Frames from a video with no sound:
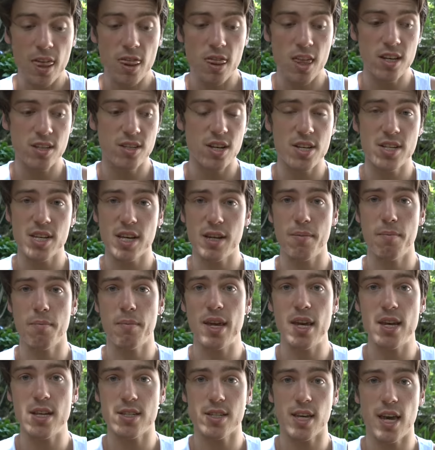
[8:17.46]
this isn't
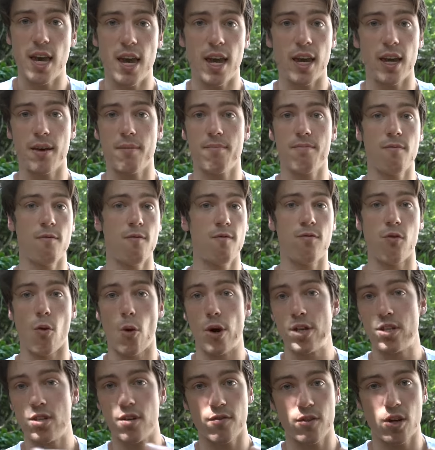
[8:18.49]
me saying
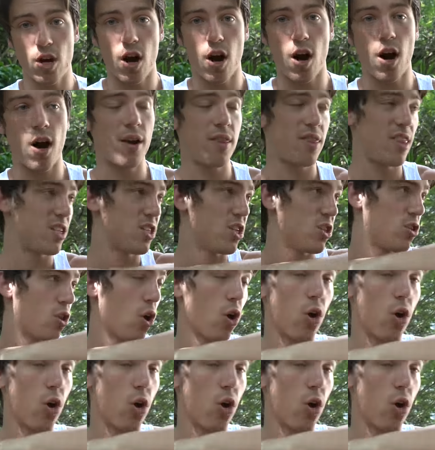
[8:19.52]
voice of God, this is